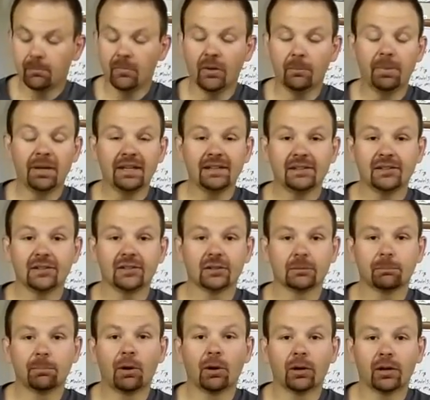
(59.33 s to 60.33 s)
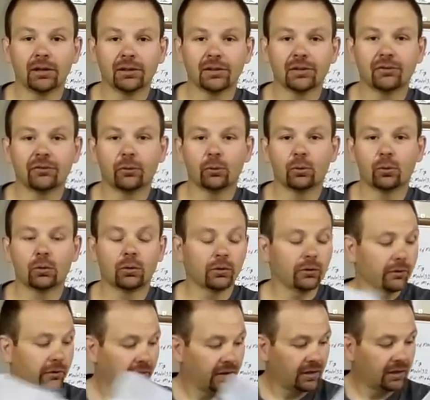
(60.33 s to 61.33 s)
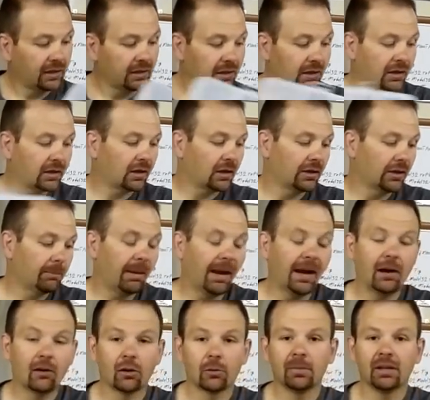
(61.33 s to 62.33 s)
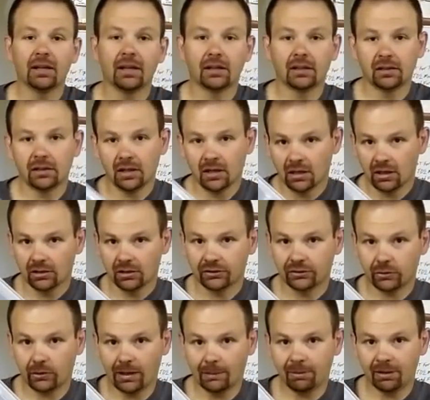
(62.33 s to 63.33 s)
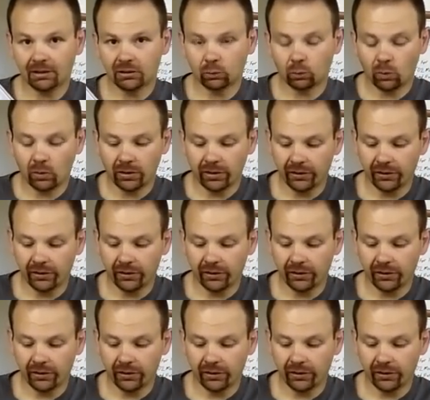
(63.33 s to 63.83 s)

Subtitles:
pieces and parts for the PowerMig, so I picked one of